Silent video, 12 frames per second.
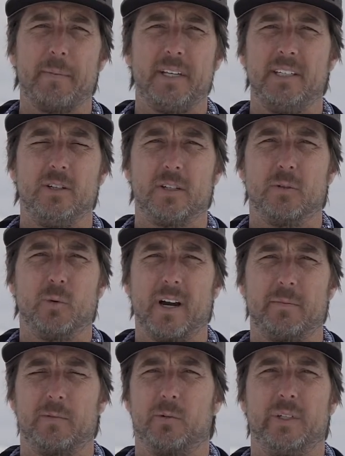I mean, you can
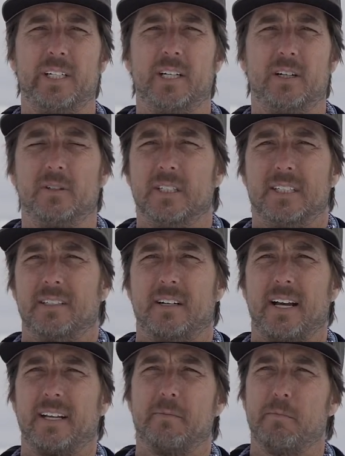wear merino.
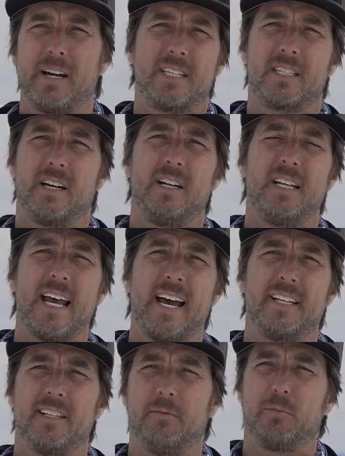Like my son
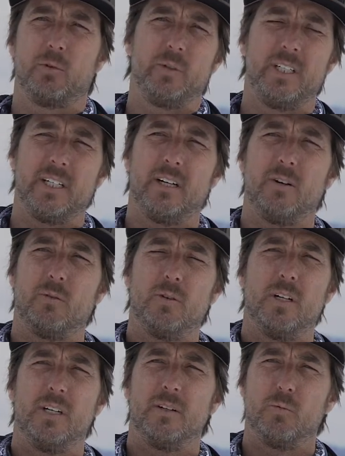has a merino
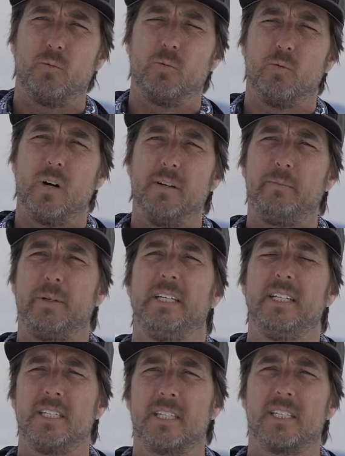
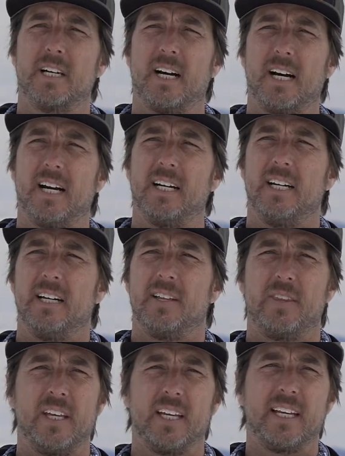one-piece uh,
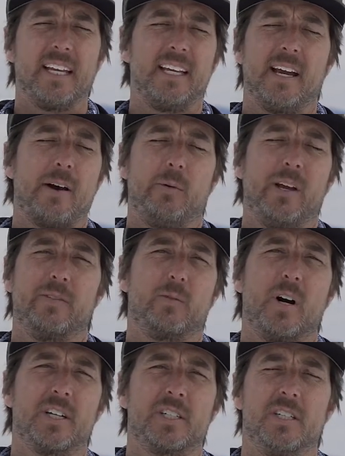thing. we haven't
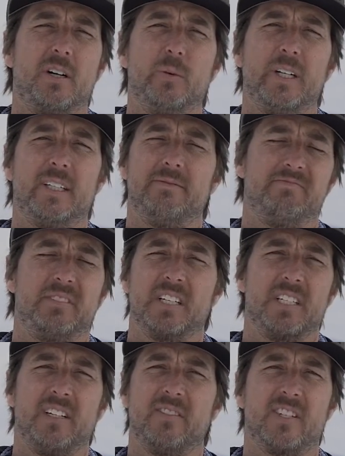washed it all winter.
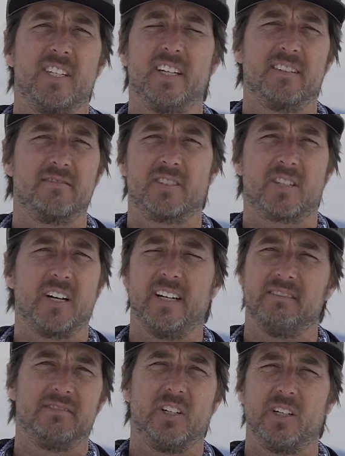Doesn't even stink. It's
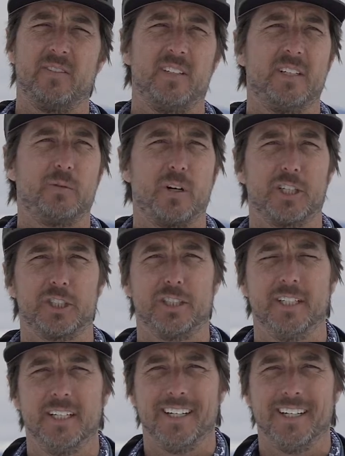great. You don't even need to wash it.